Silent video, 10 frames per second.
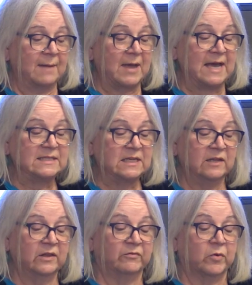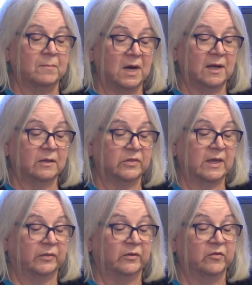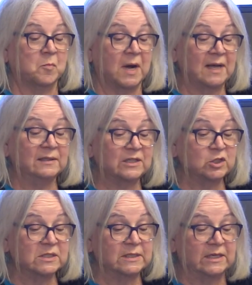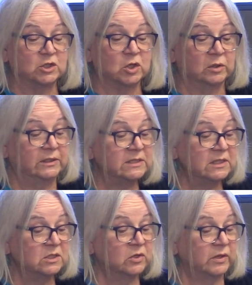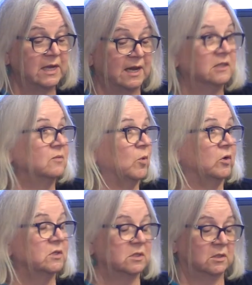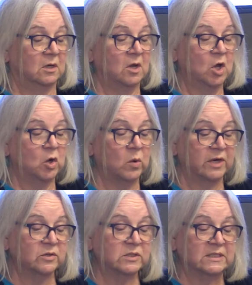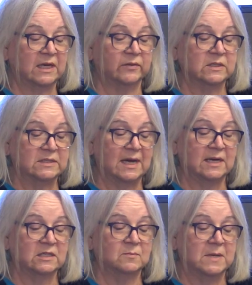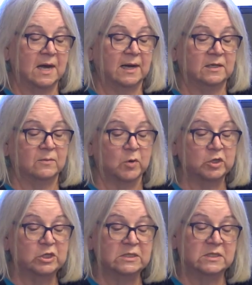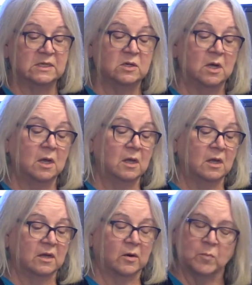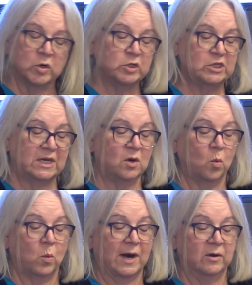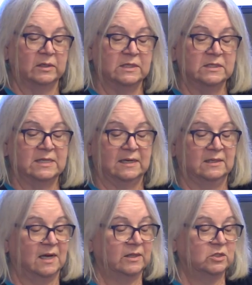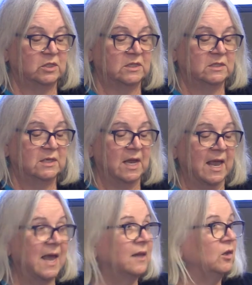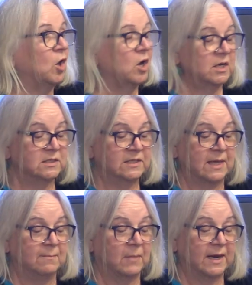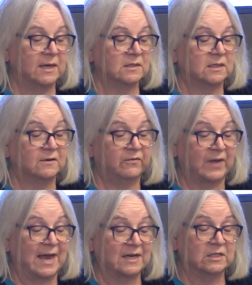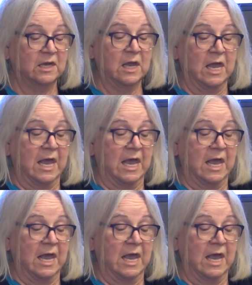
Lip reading: I'm asking that the Vermont legislature listen to the experts who understand the science behind emerging wireless technologies and laws that might, in fact,